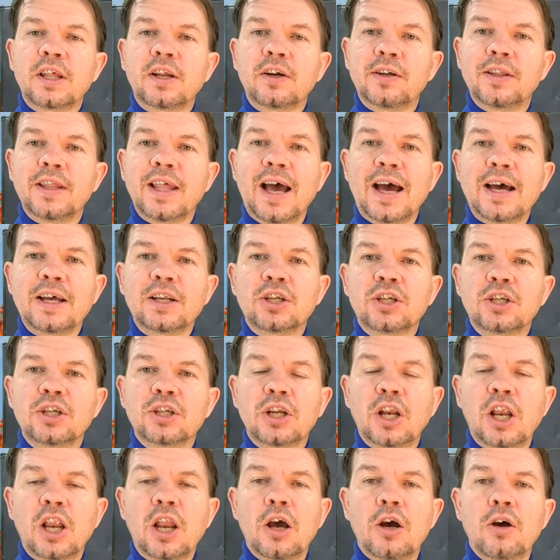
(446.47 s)
are that
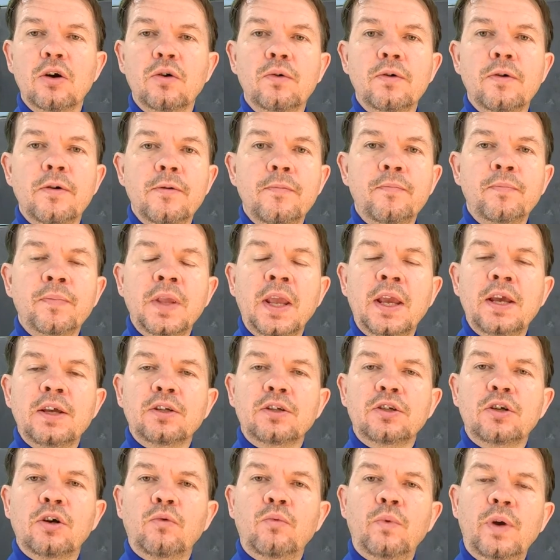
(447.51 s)
slow.
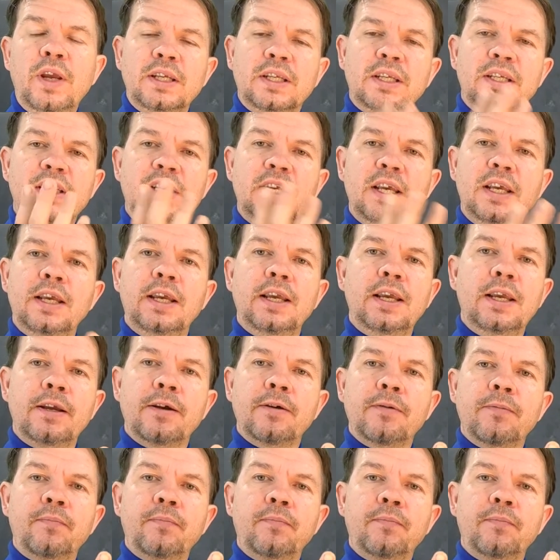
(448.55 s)
So we see